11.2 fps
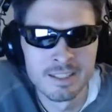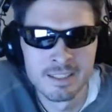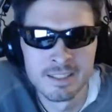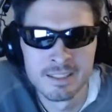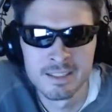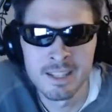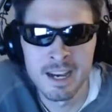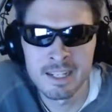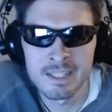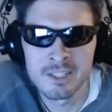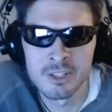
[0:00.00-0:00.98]
Not
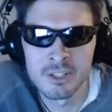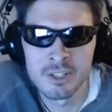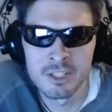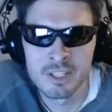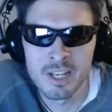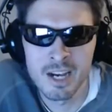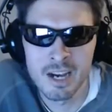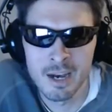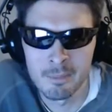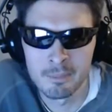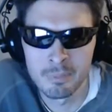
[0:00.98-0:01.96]
as good as
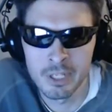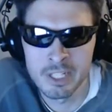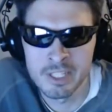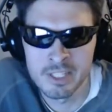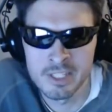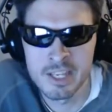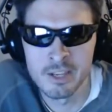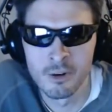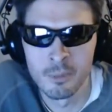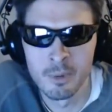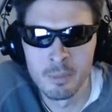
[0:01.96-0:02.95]
Blades of
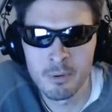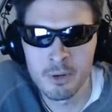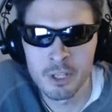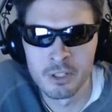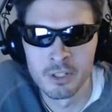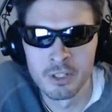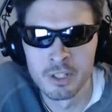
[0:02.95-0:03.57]
Steel, but pretty good.